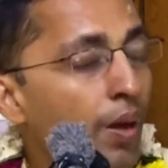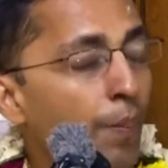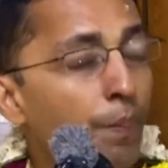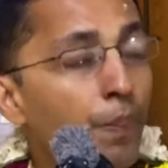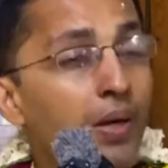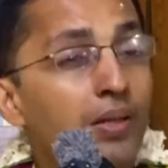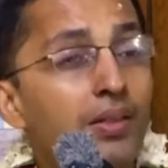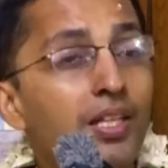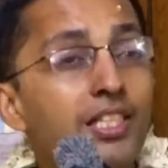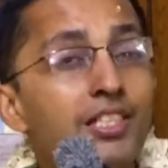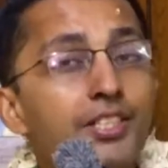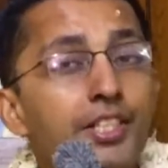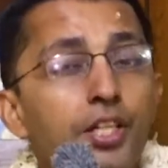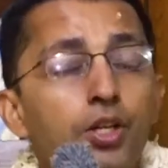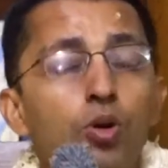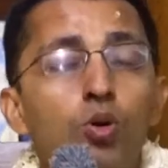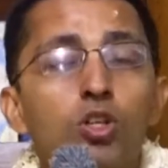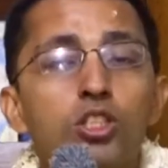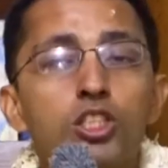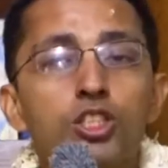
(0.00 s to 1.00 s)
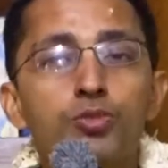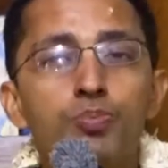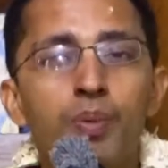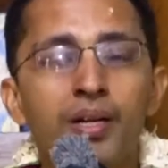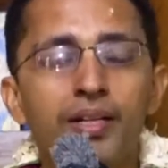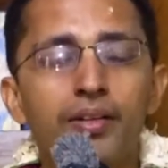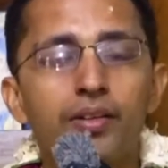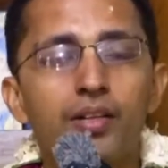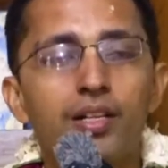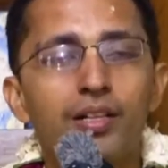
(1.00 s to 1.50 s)
But this huge
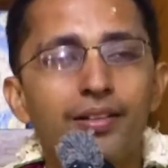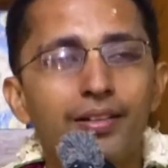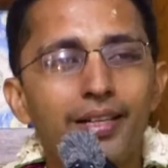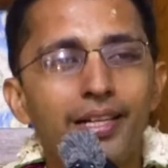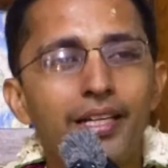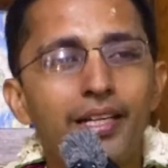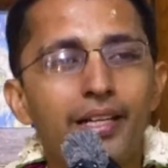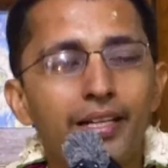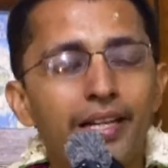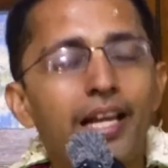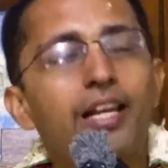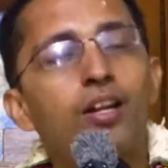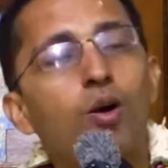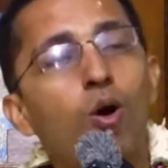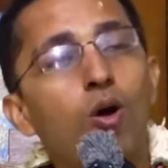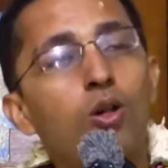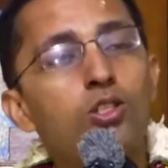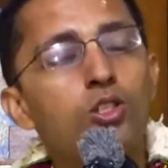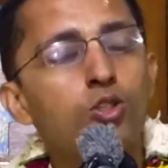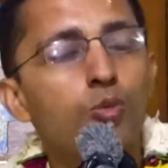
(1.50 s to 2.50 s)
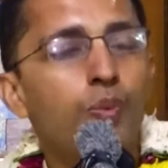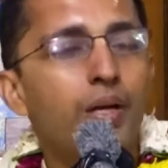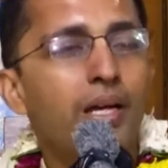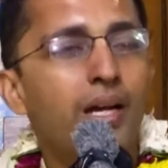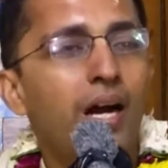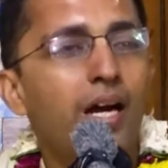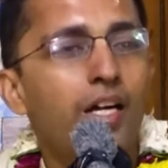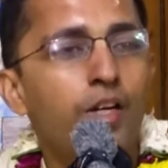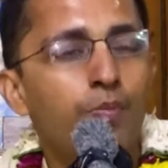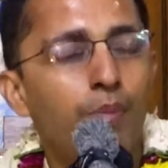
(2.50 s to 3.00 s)
material tree can also be
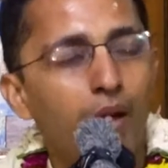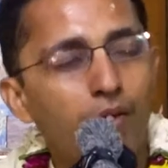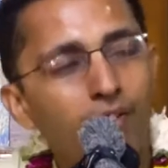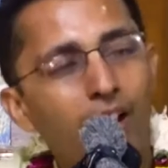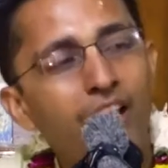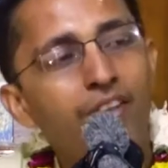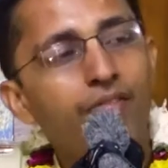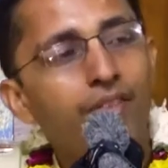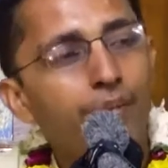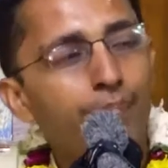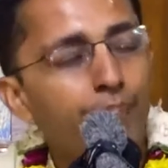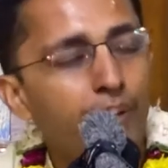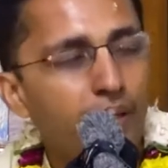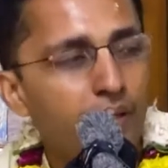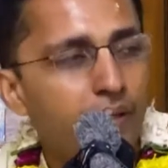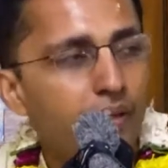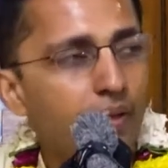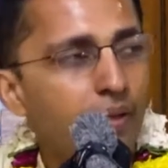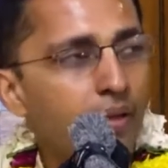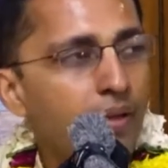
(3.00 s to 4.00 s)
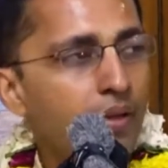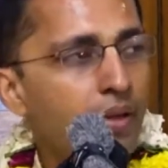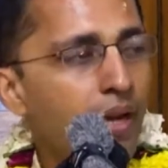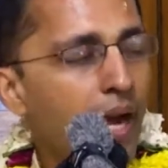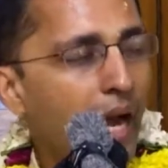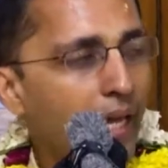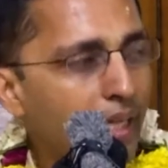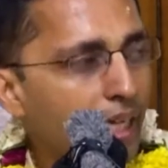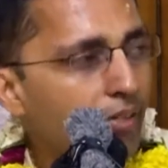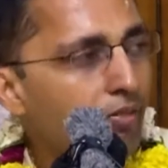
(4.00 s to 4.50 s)
cut by one weapon.
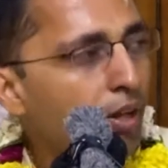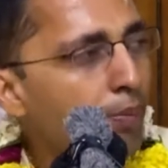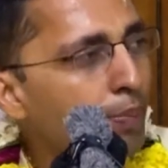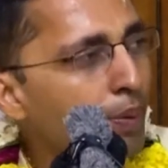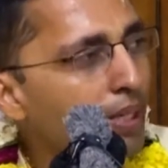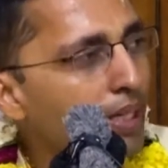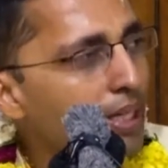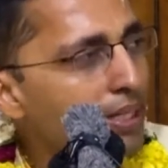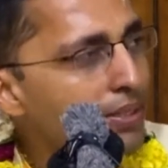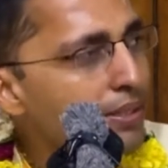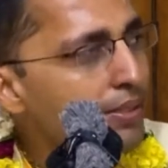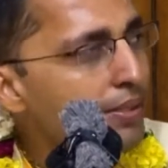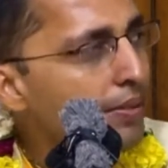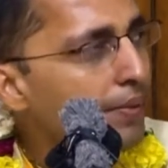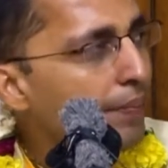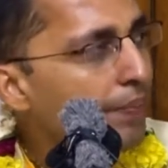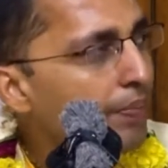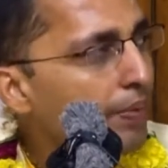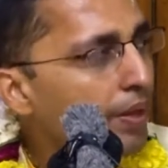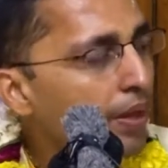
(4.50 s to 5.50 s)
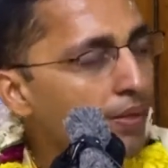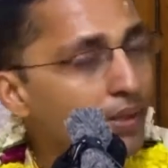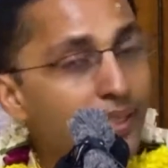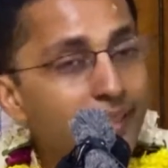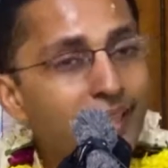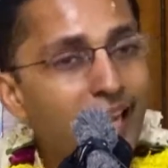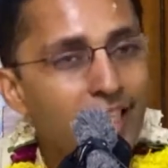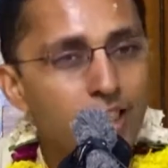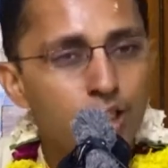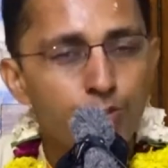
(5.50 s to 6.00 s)
And that weapon is
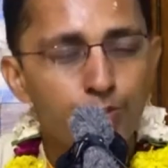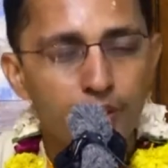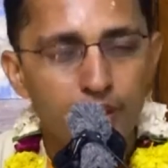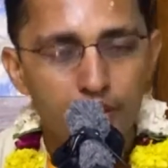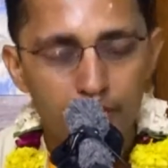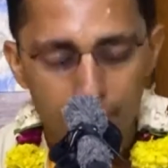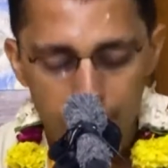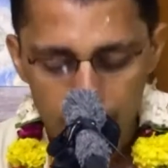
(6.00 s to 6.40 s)
detachment.